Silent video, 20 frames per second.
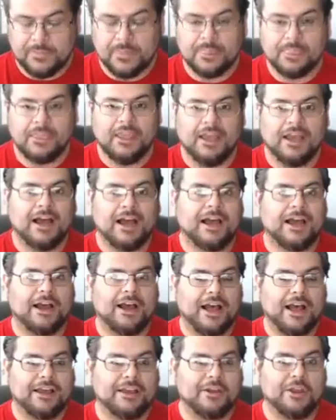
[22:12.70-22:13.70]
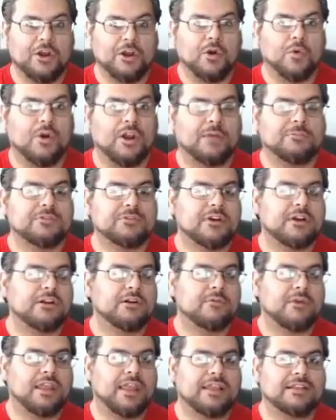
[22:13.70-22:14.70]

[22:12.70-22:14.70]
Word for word: Uh, you know, when I'm trying to relate